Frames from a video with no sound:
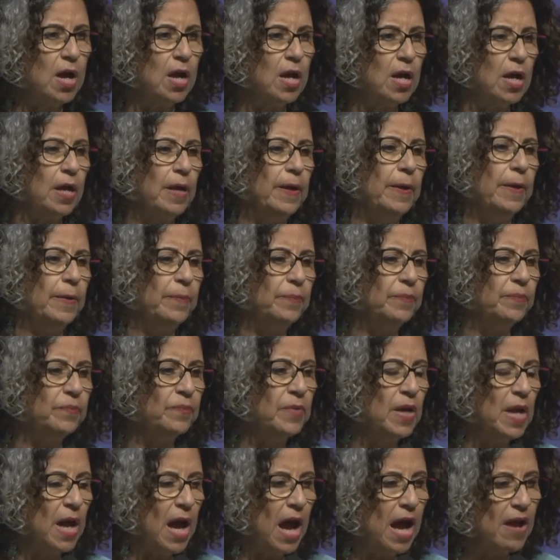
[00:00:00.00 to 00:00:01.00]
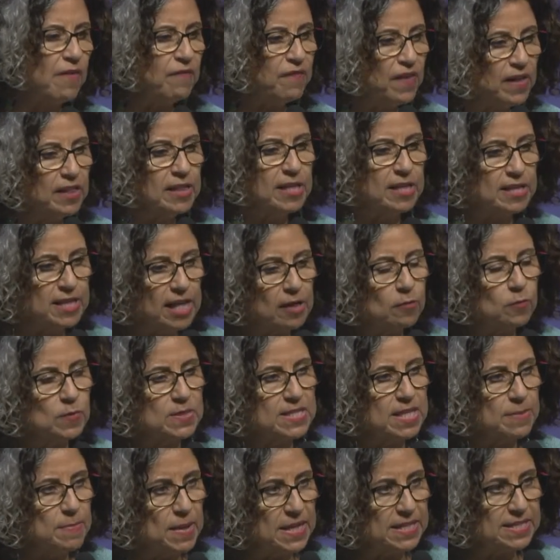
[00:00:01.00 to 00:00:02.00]
um, I felt that that was
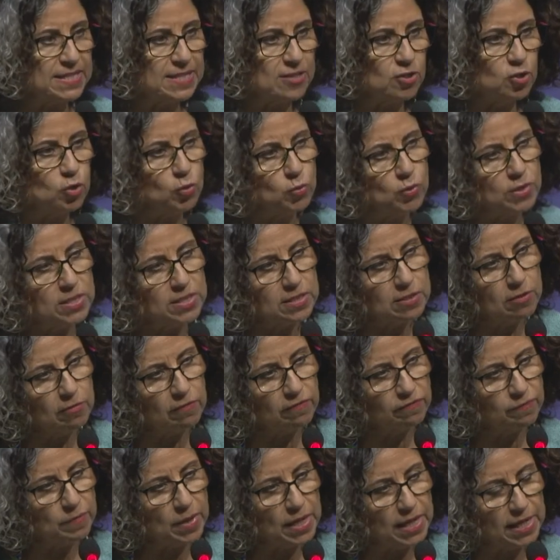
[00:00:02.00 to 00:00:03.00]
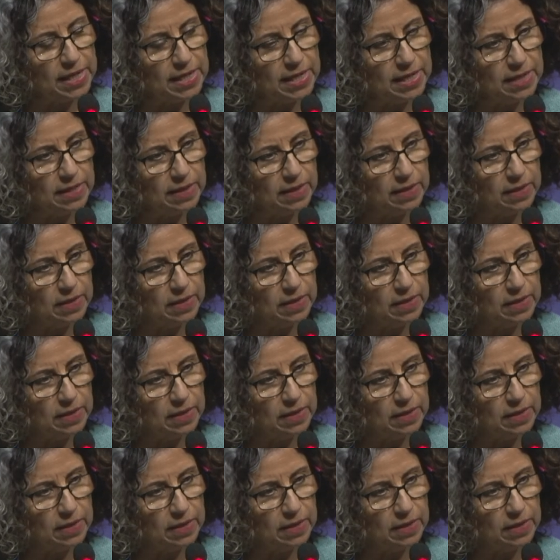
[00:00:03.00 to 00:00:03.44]
the best use of my,